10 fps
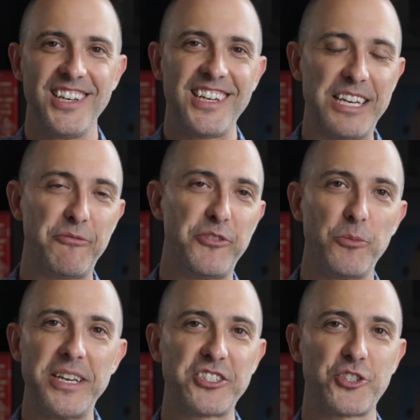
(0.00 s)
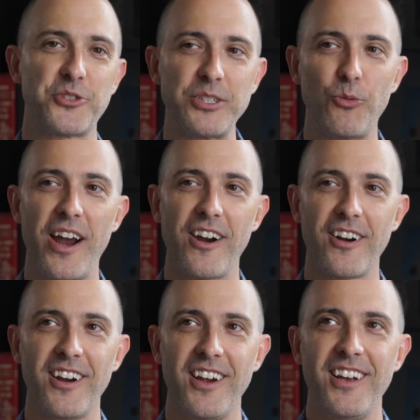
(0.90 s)
in film history
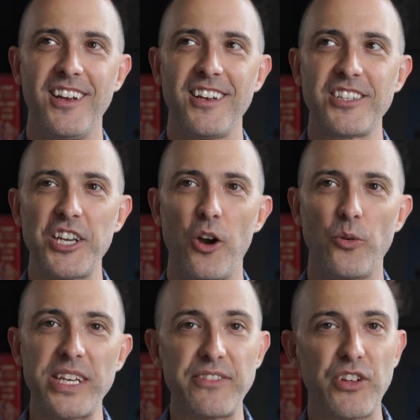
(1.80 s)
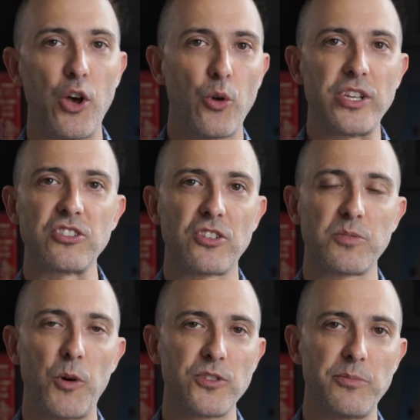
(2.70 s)
where, even though these are
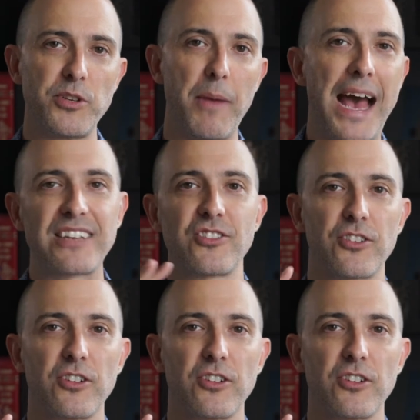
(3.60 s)
supposed to be master